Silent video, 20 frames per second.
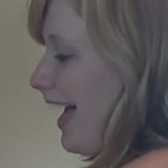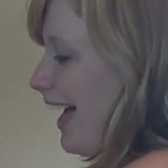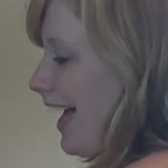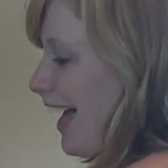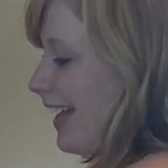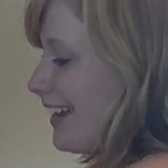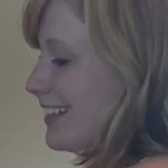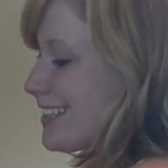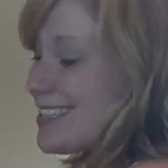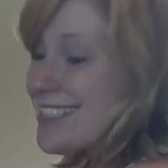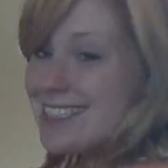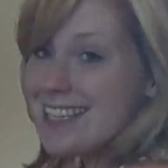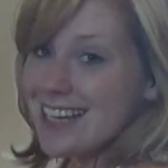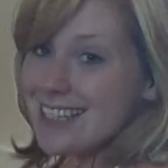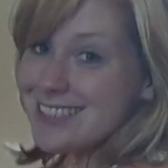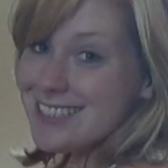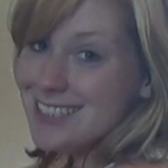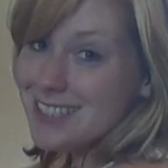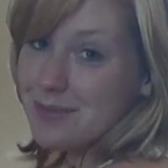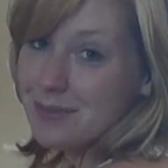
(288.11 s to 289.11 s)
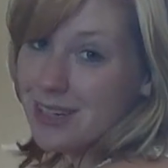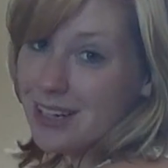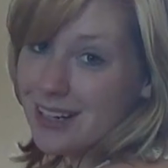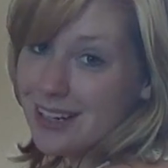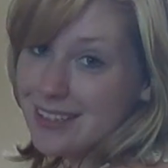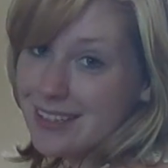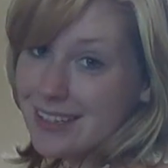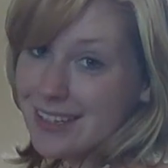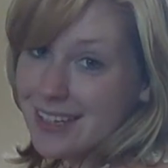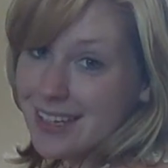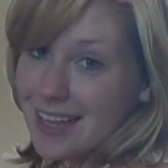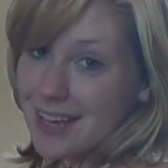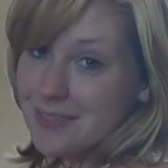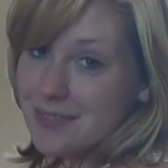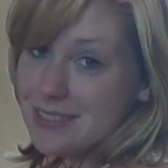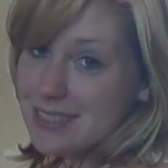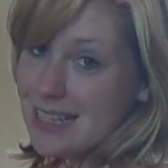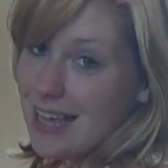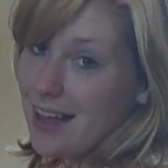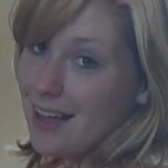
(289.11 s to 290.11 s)
And he's touching the mirror looking at
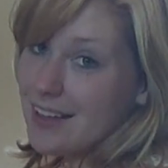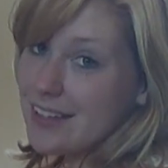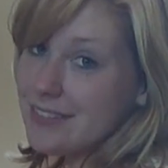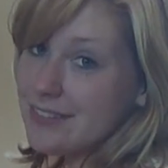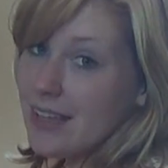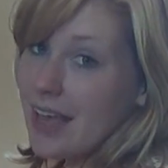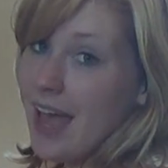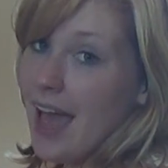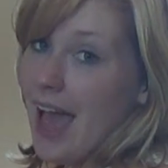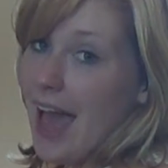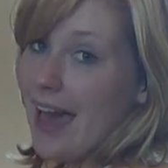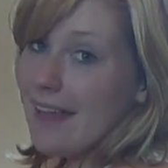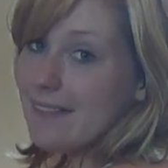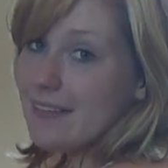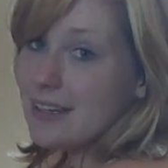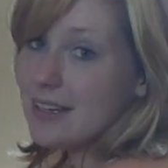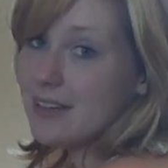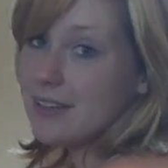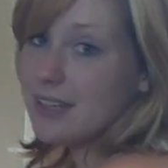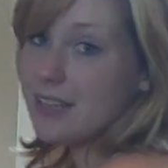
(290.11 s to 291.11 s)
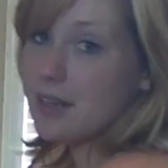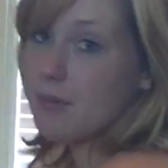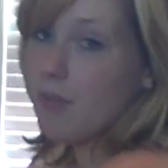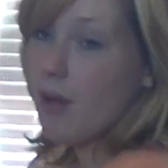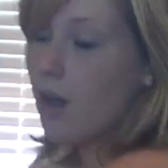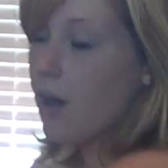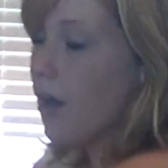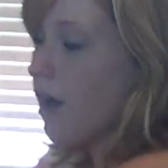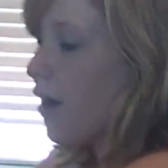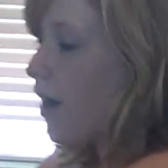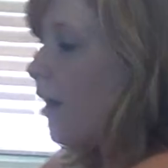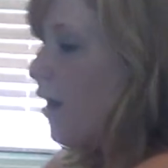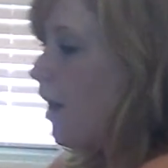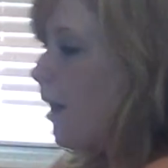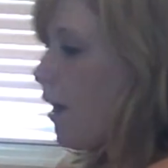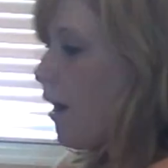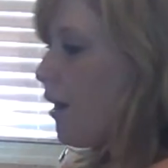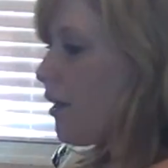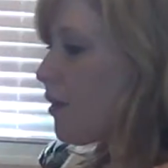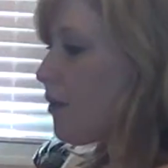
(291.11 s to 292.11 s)
himself, and then you lean him
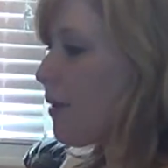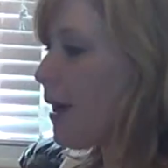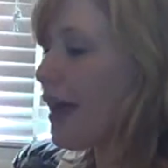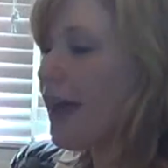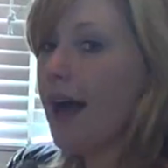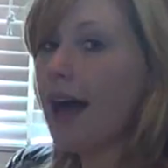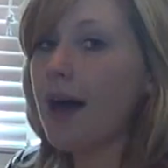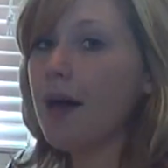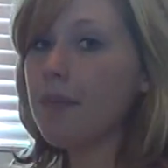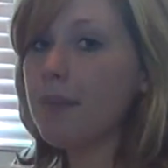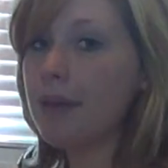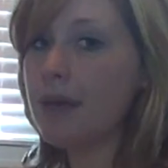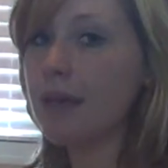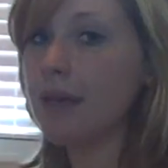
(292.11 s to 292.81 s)
all the way up